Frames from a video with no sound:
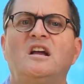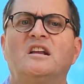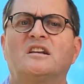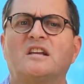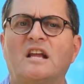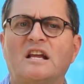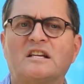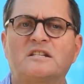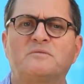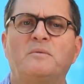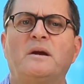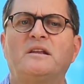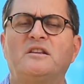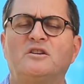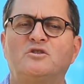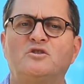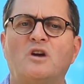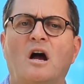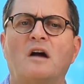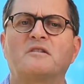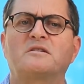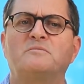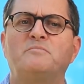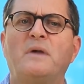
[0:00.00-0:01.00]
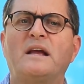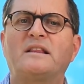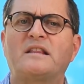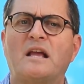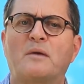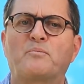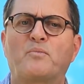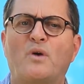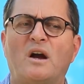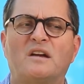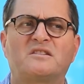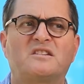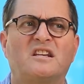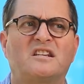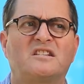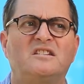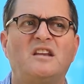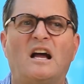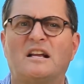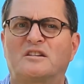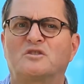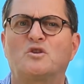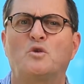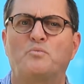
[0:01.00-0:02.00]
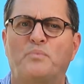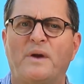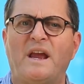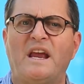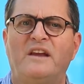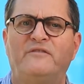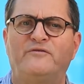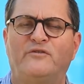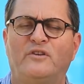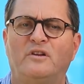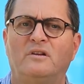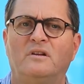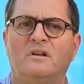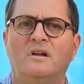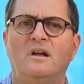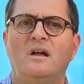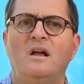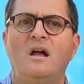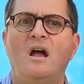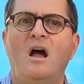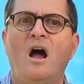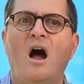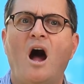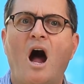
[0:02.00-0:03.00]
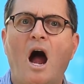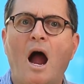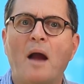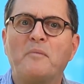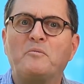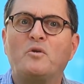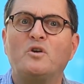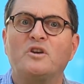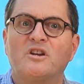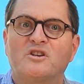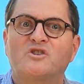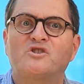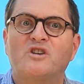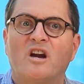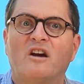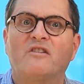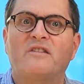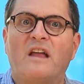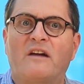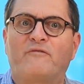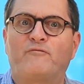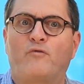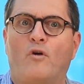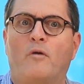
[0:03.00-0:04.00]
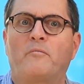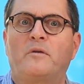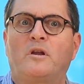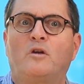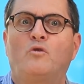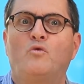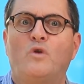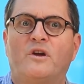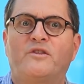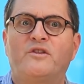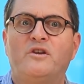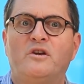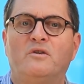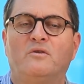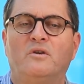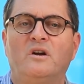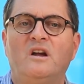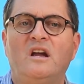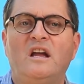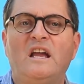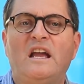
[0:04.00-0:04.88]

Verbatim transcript: to estimate the jobs, and make that process not so painful. I'm going to share that formula with you.